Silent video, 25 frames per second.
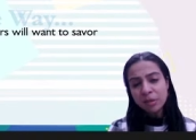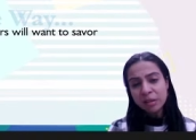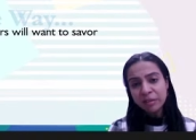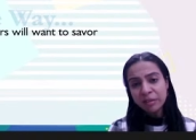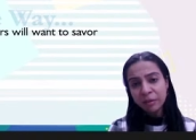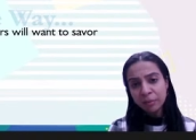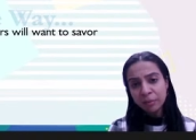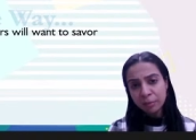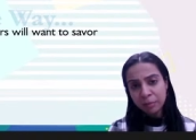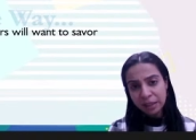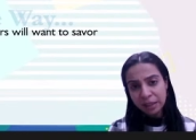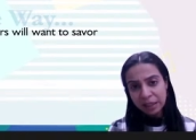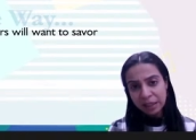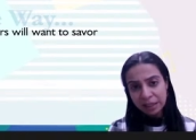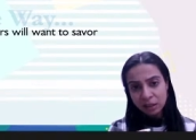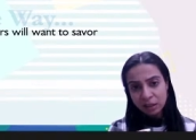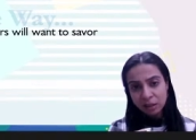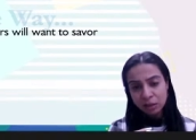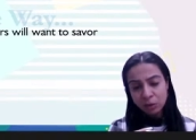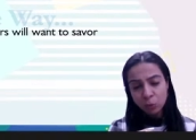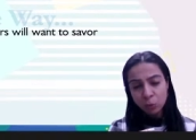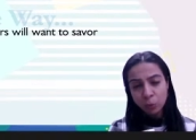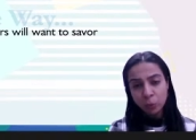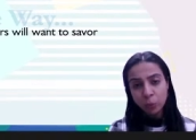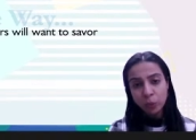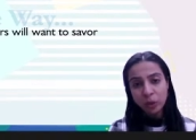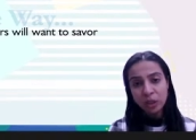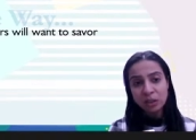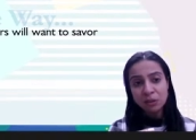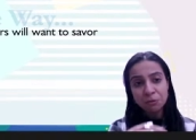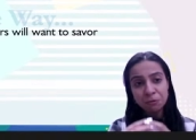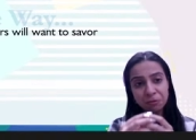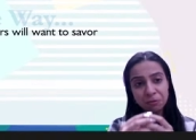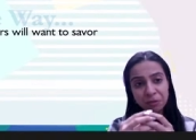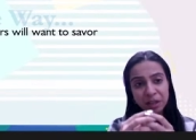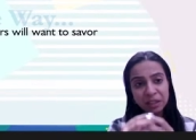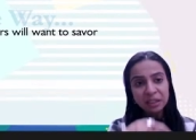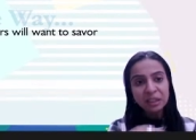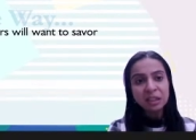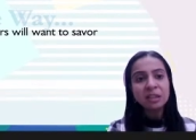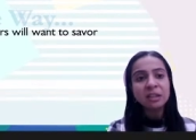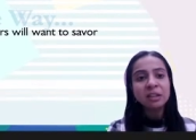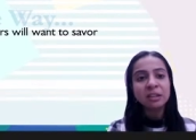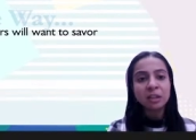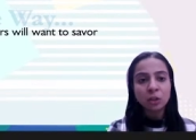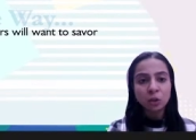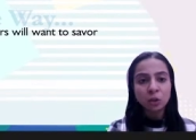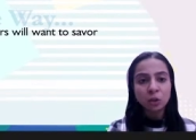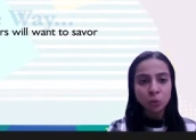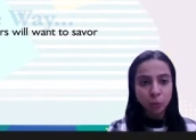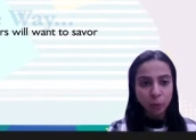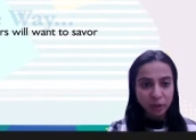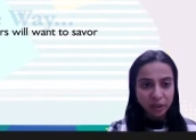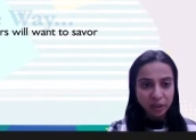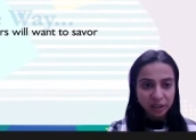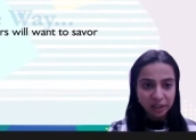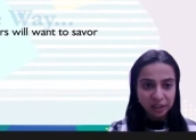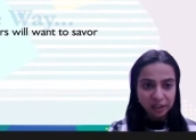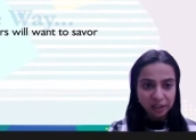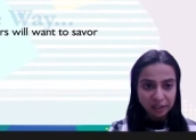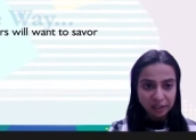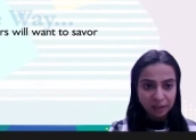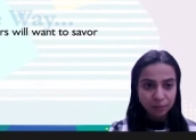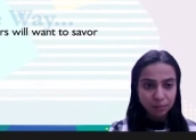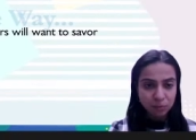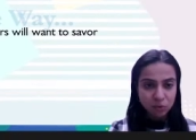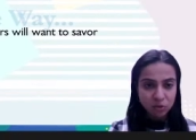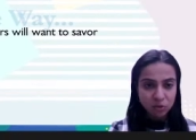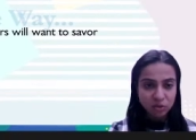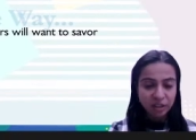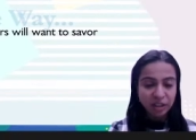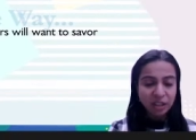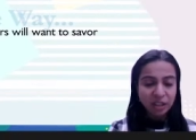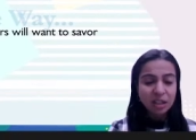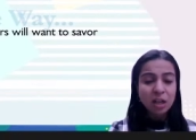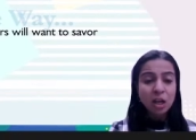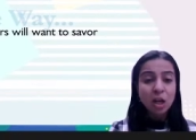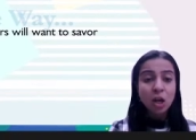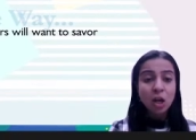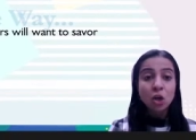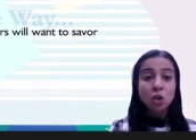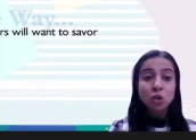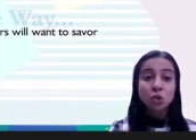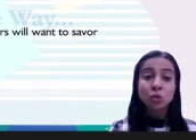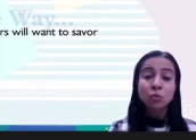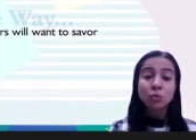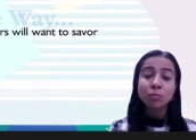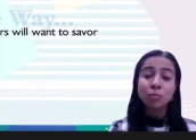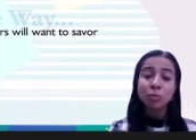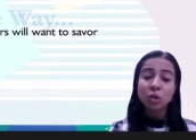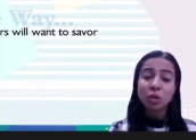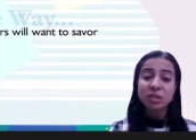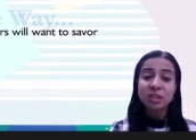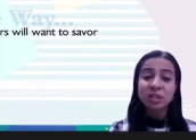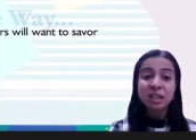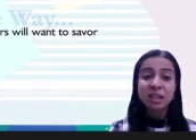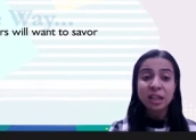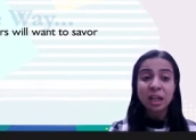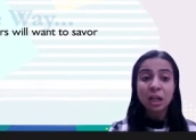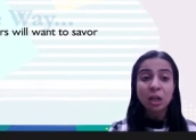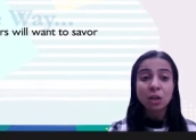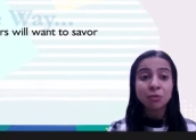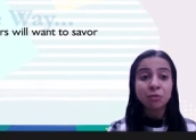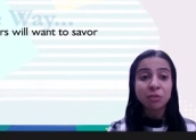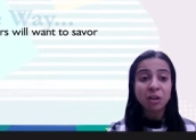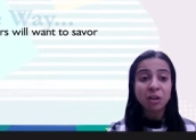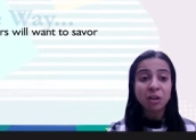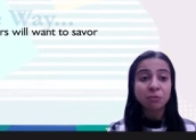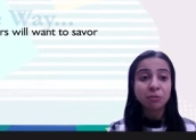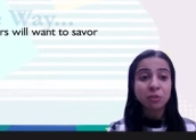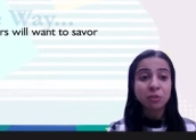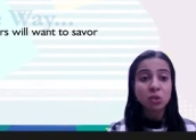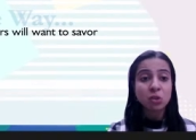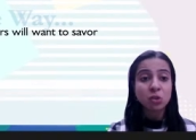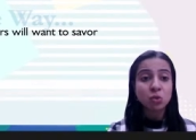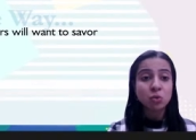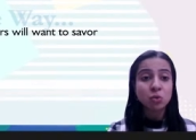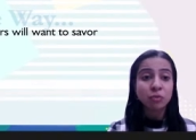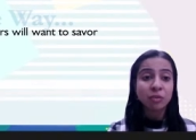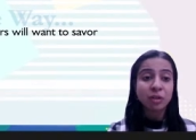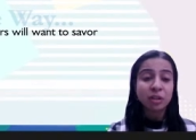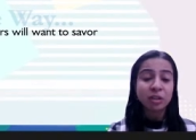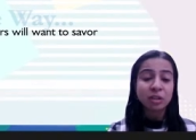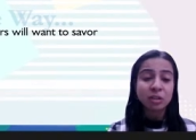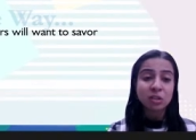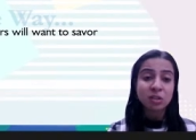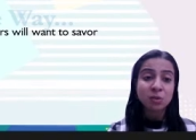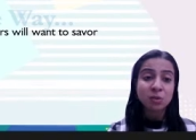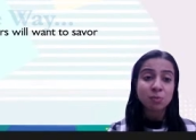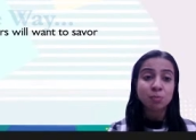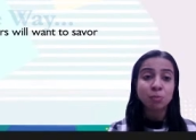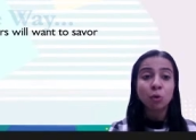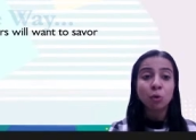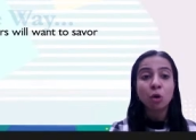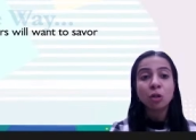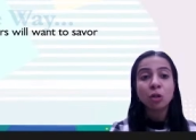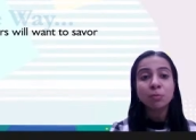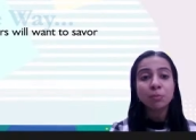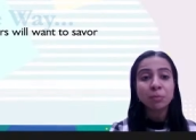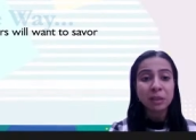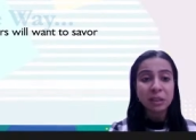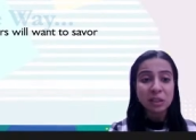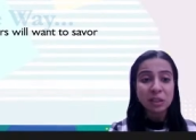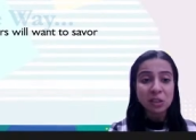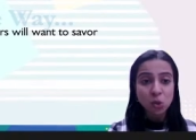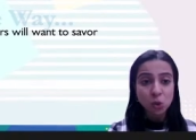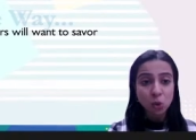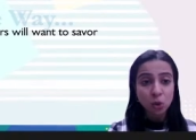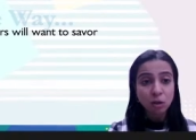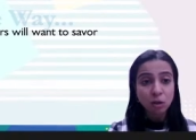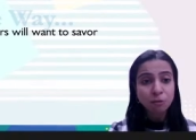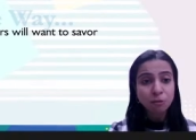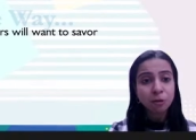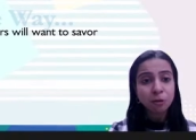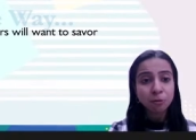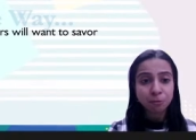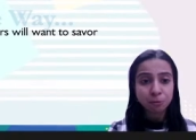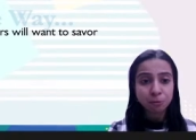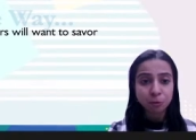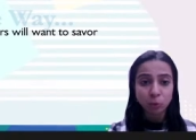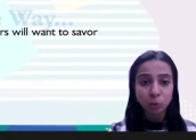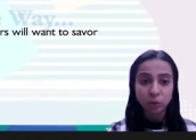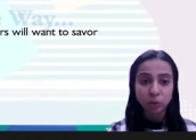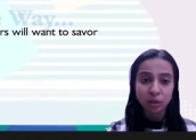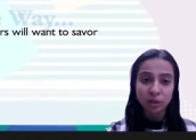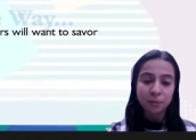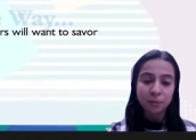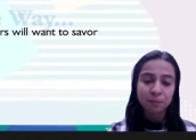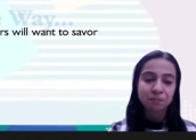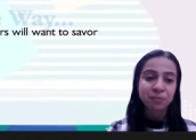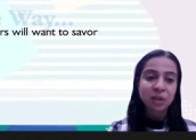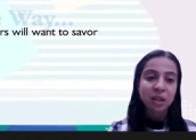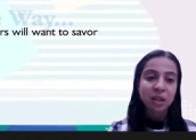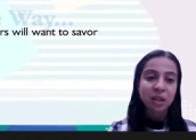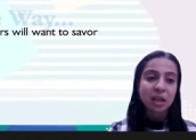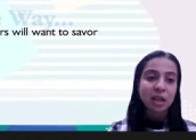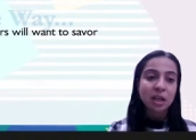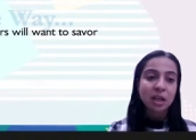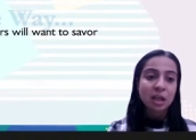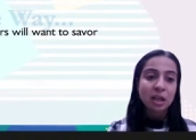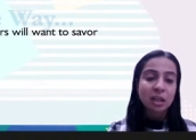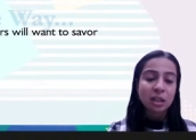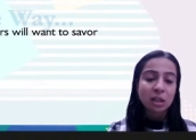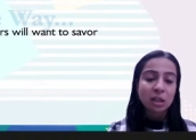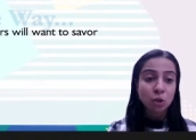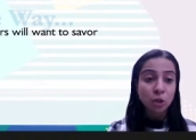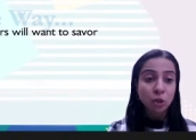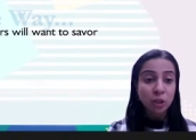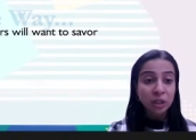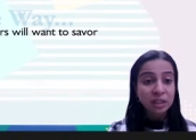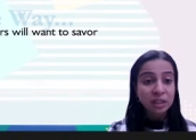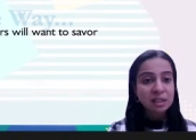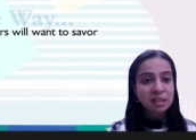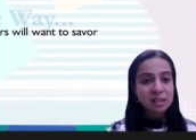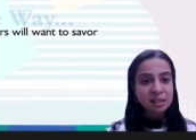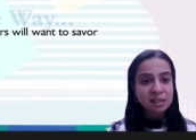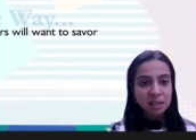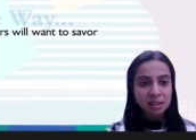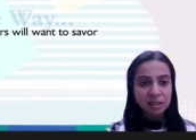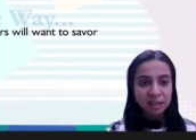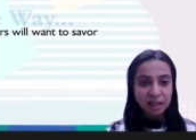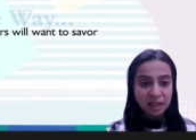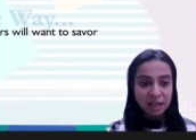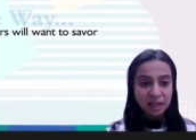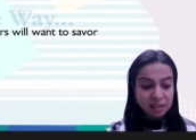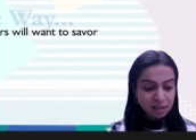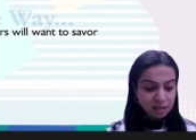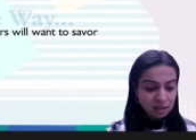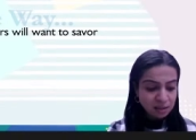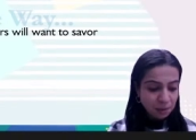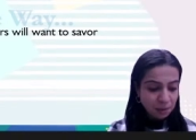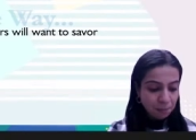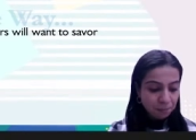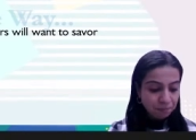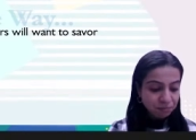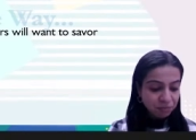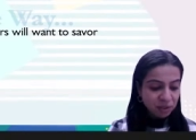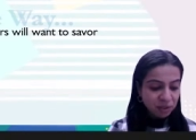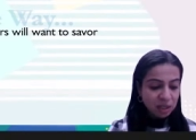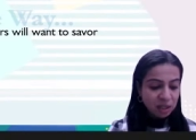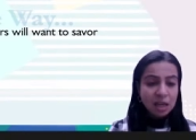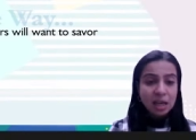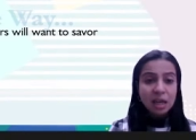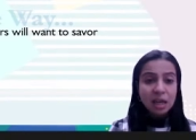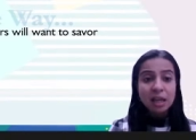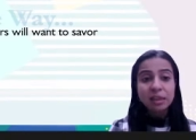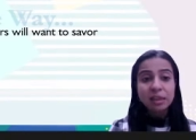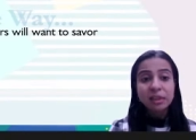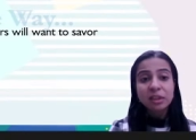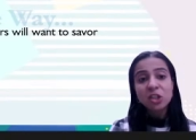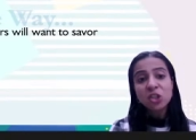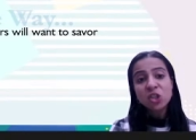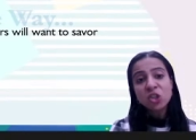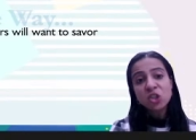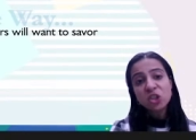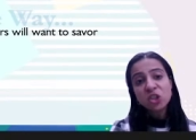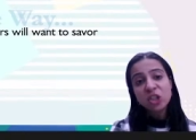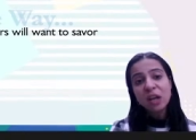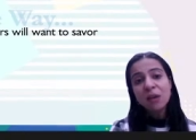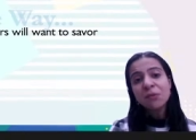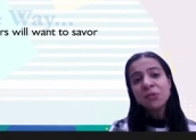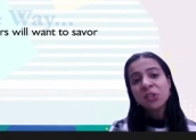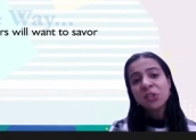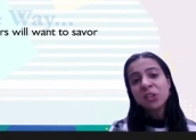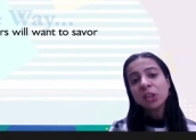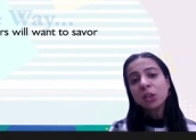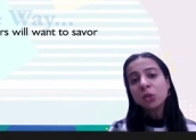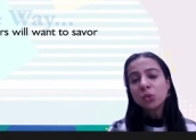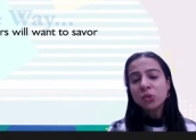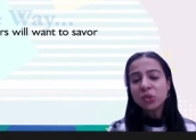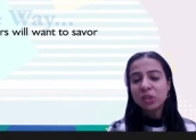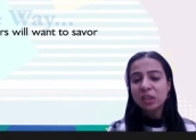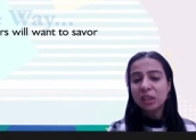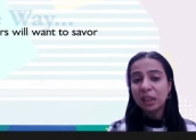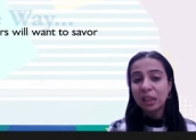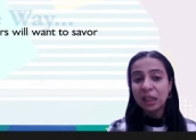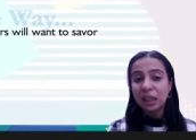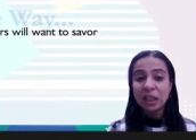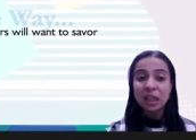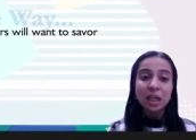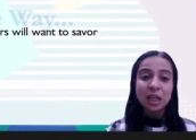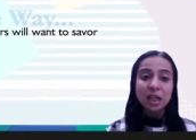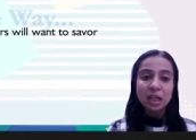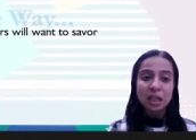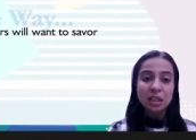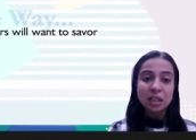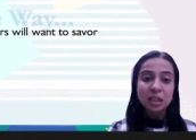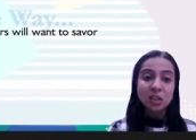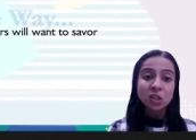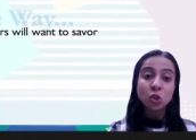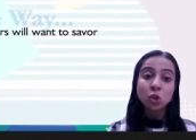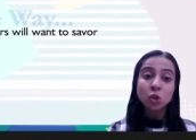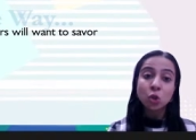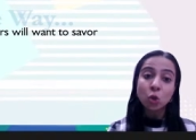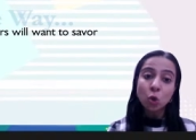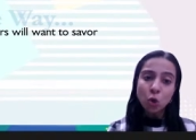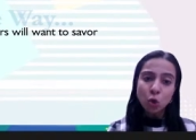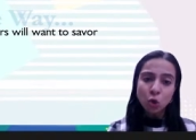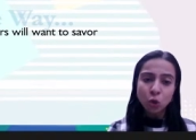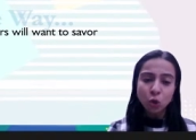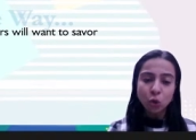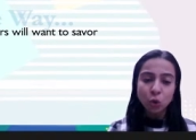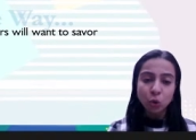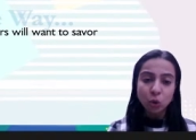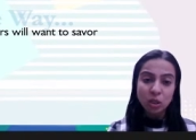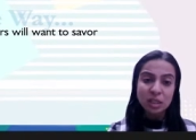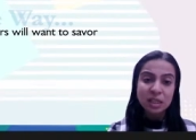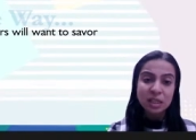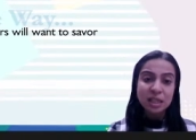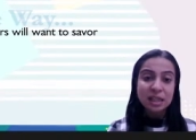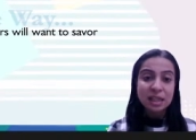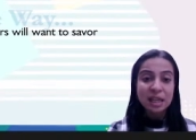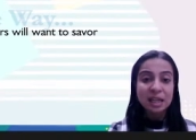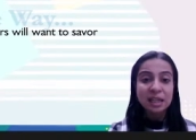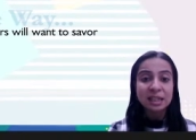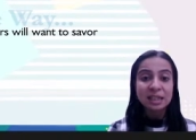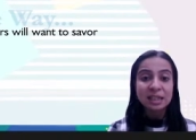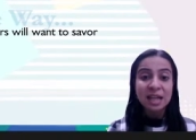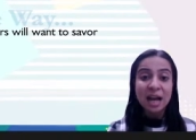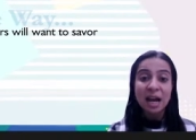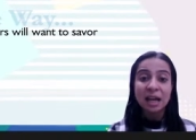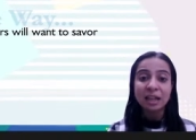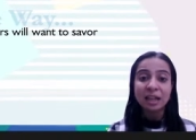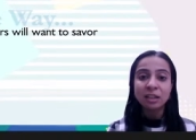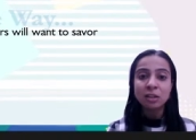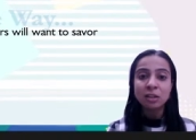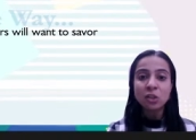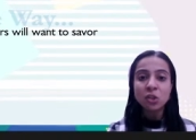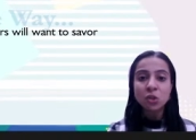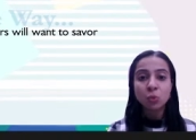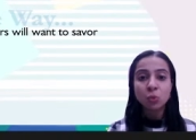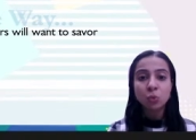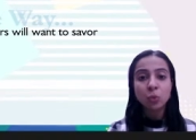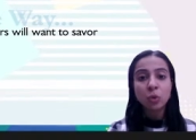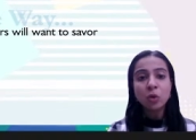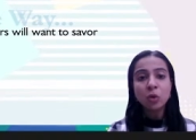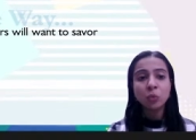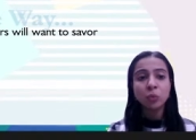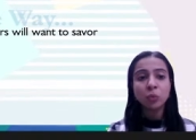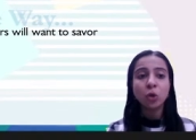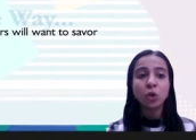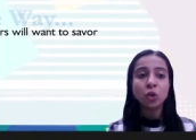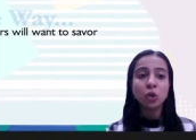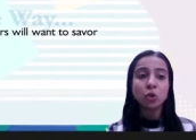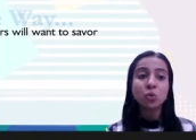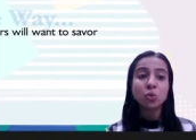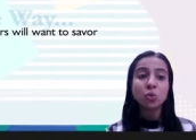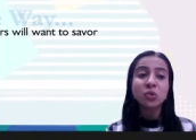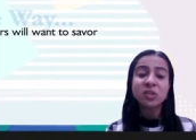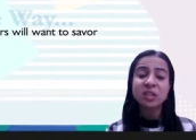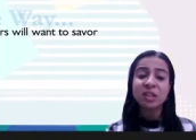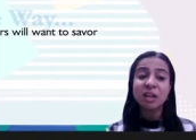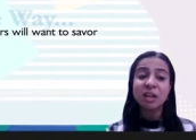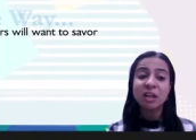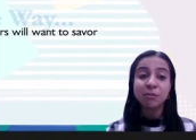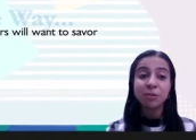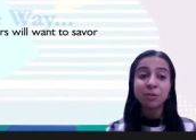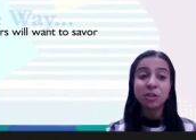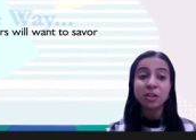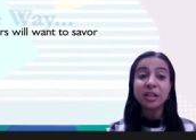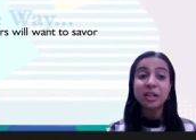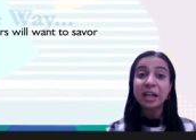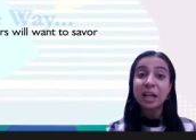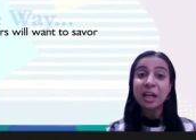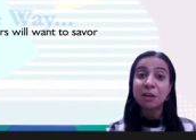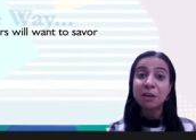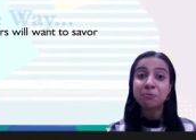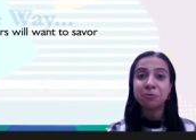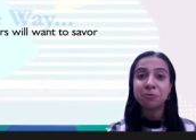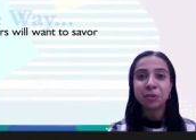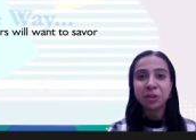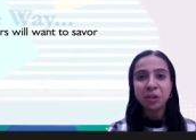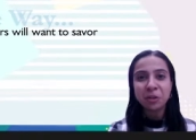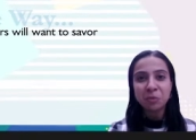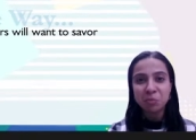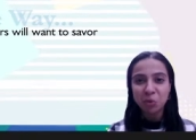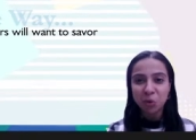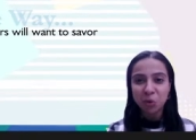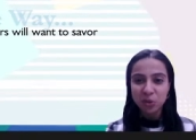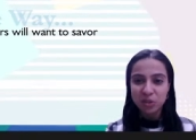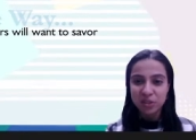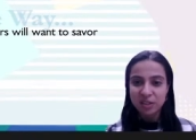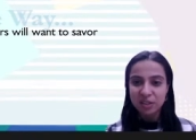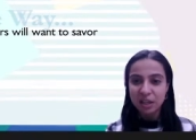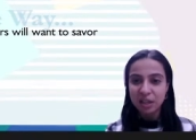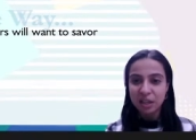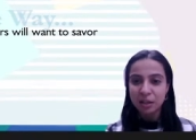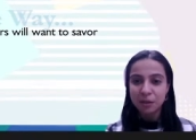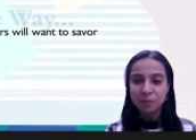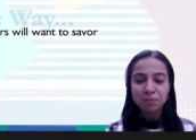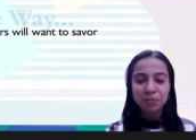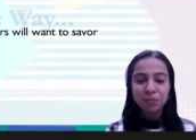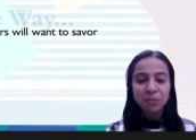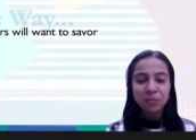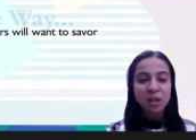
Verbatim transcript: be remained with very little quantity, right? So morsel kind of refers to a small piece of food. Now look at the sentence. The chef's cuisine is so good that diners will want to savor every morsel.